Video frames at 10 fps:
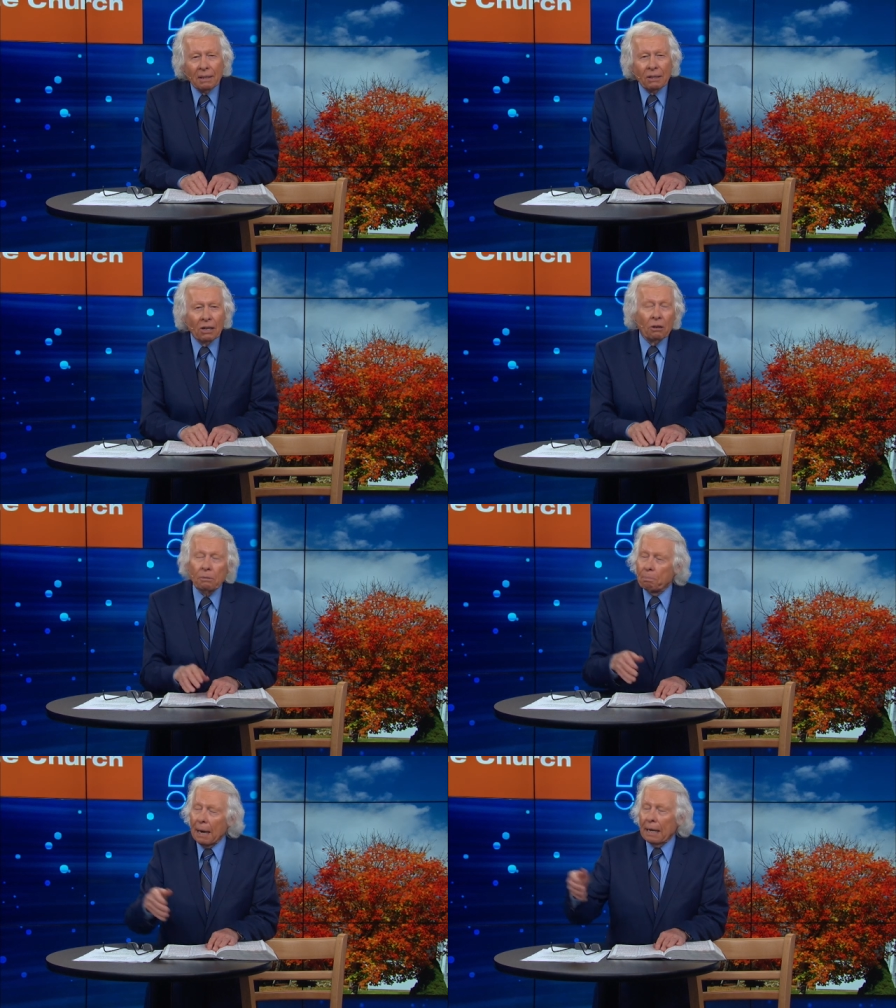You know,
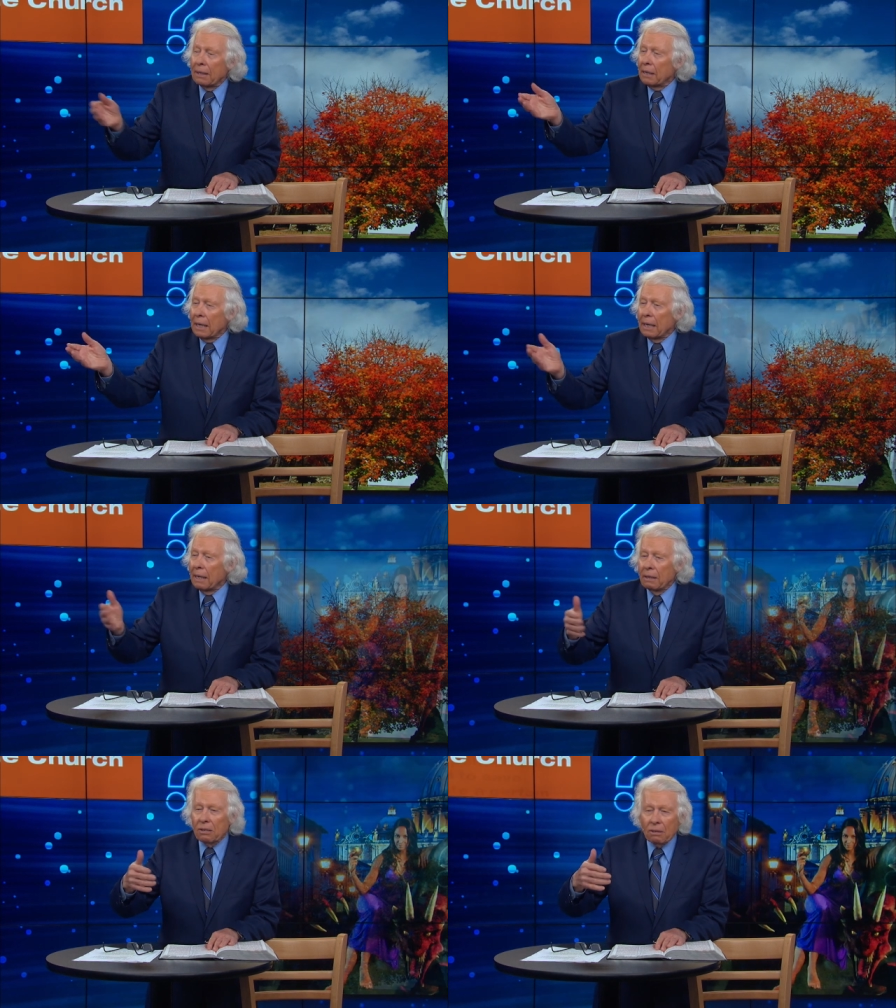back in the
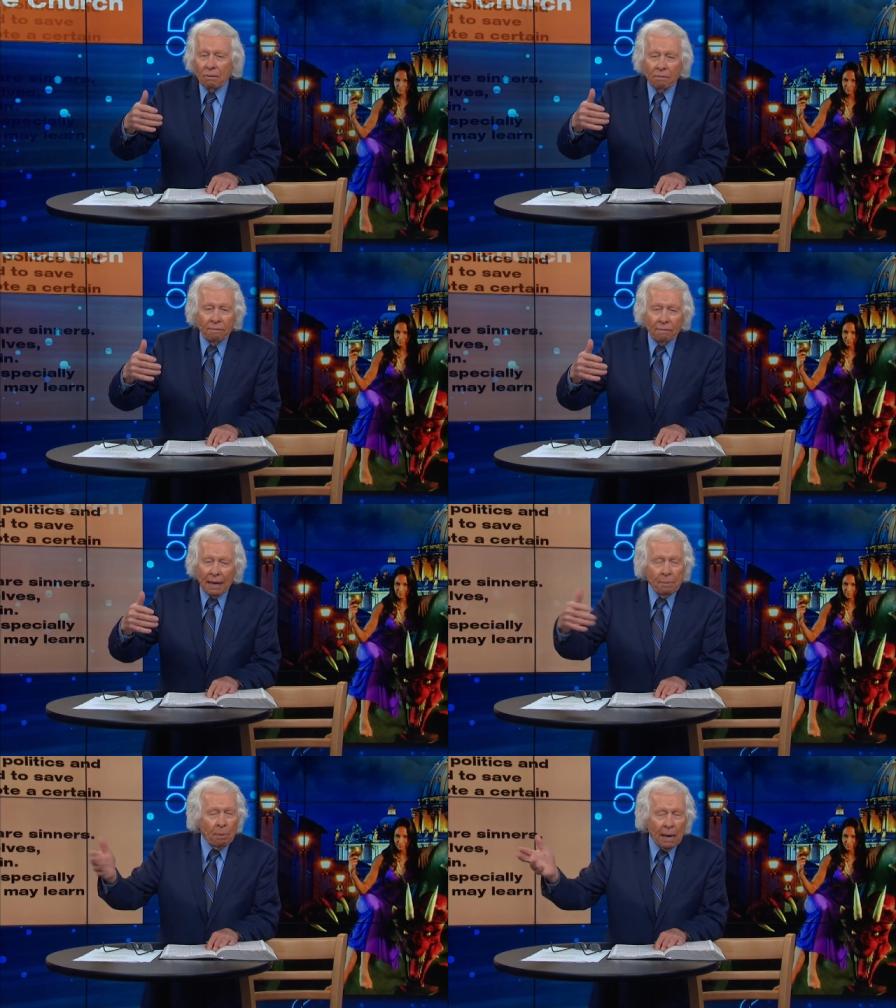days of
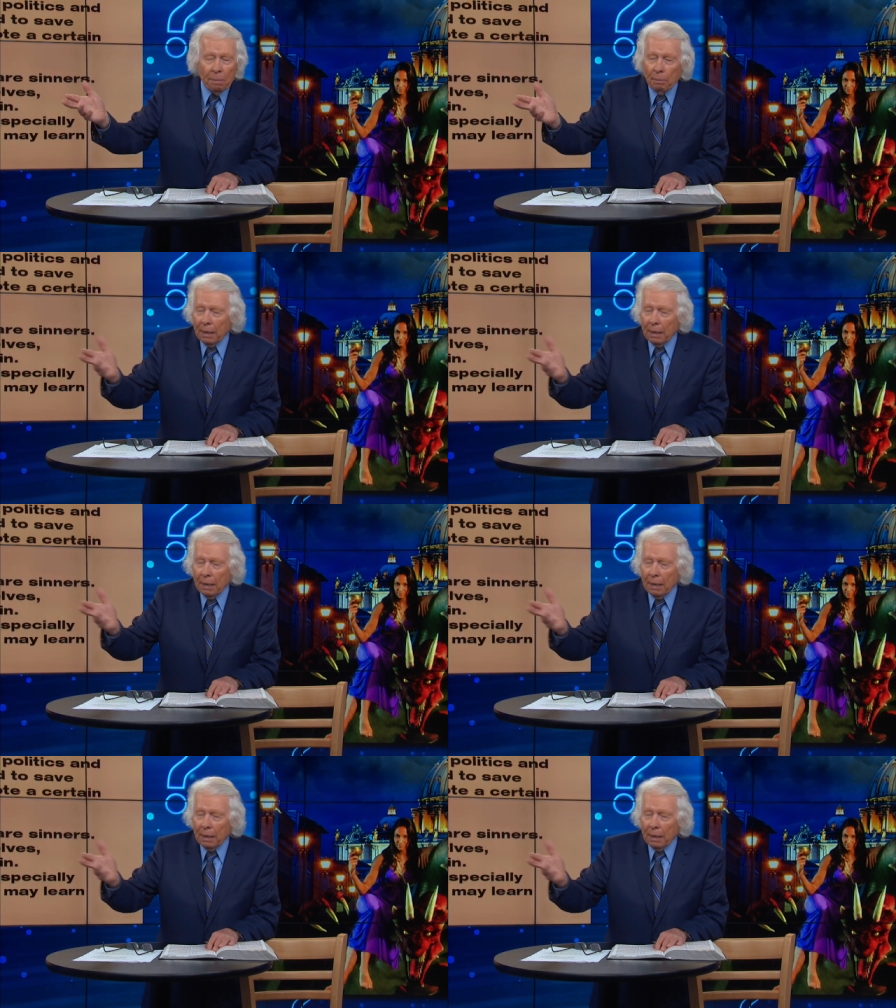Abraham